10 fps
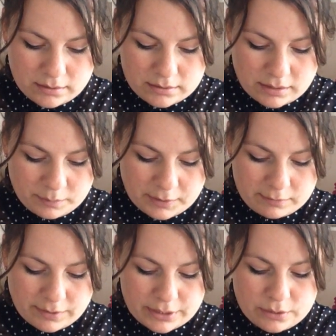something
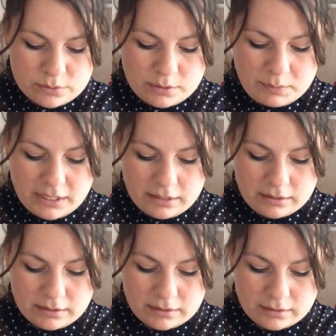very new to me,
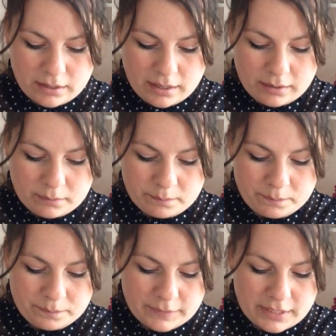
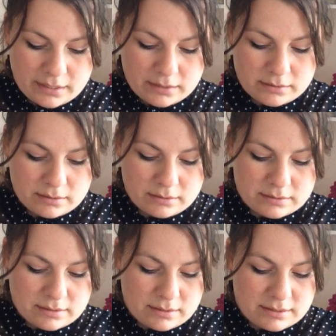and it
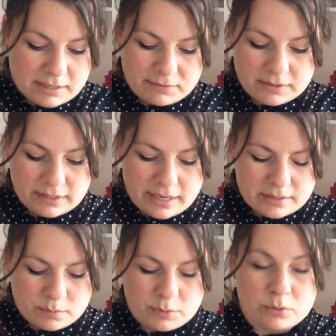definitely
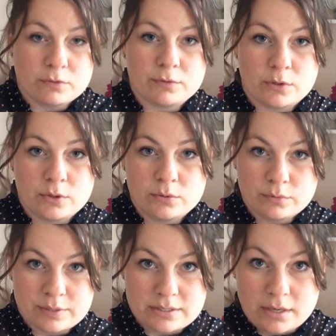has a beautiful
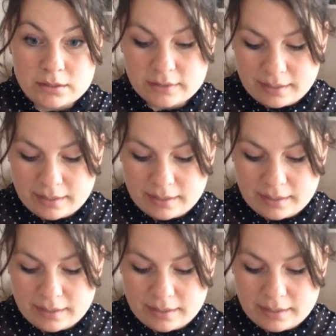result.